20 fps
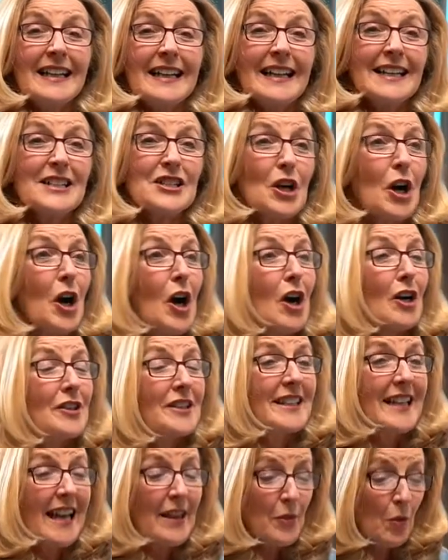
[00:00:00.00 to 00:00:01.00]
It's hard.
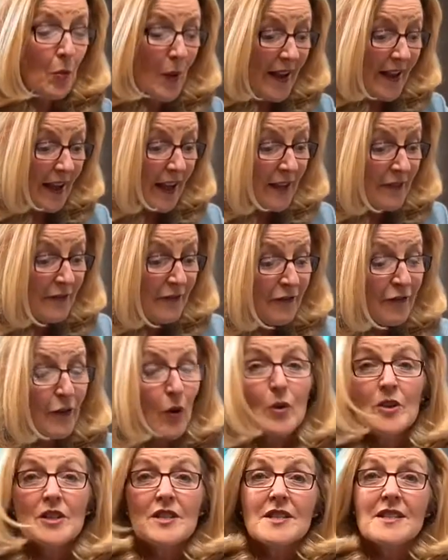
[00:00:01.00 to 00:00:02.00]
Again, the way I
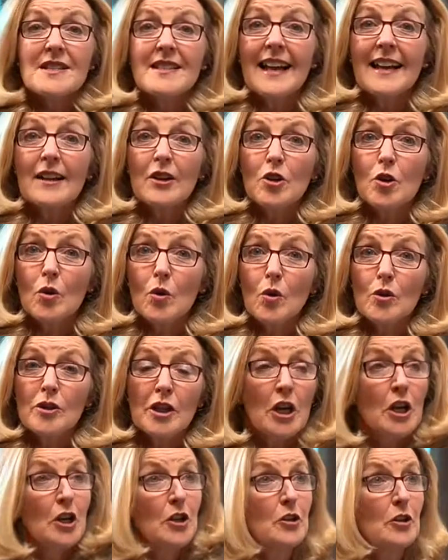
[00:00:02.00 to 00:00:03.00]
voiced that chord,
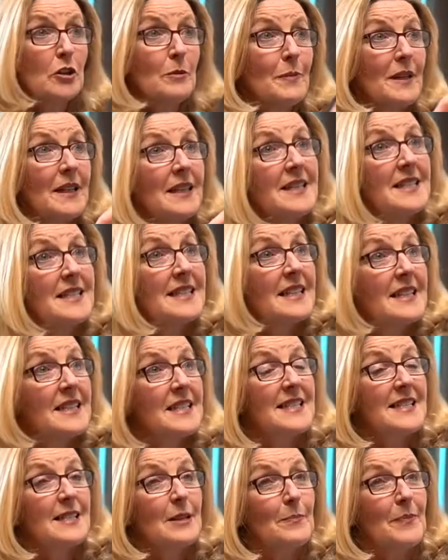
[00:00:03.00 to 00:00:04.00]
you can be listening to
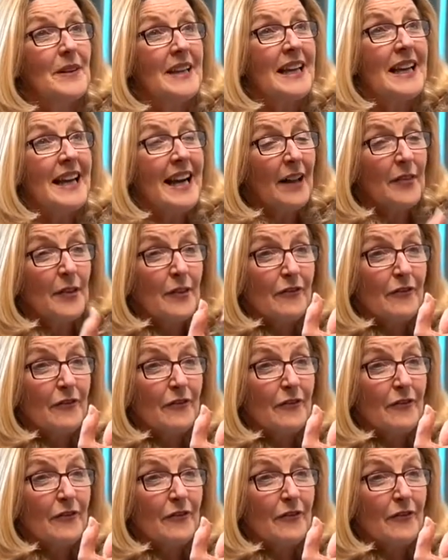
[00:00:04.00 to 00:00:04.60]
something and the